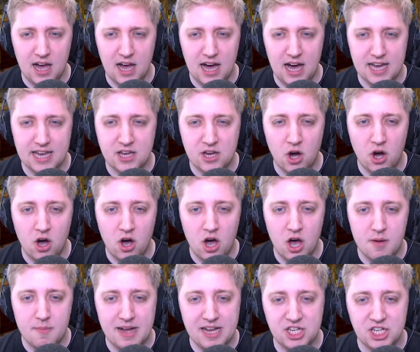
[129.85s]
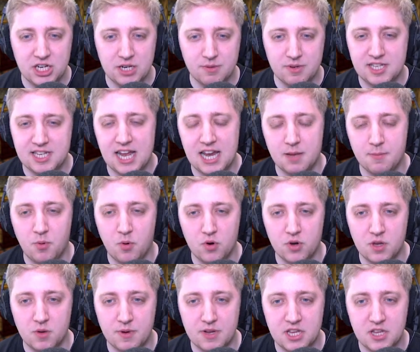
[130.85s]
I can't imagine it would
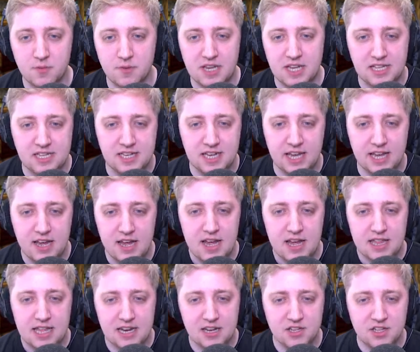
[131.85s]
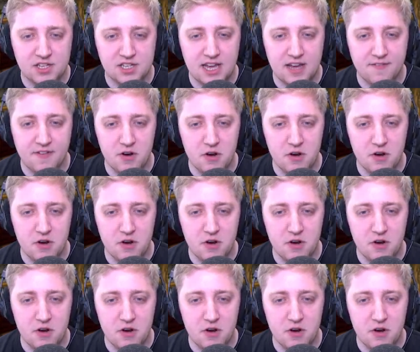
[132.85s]
teleport you when you eat it. That doesn't sound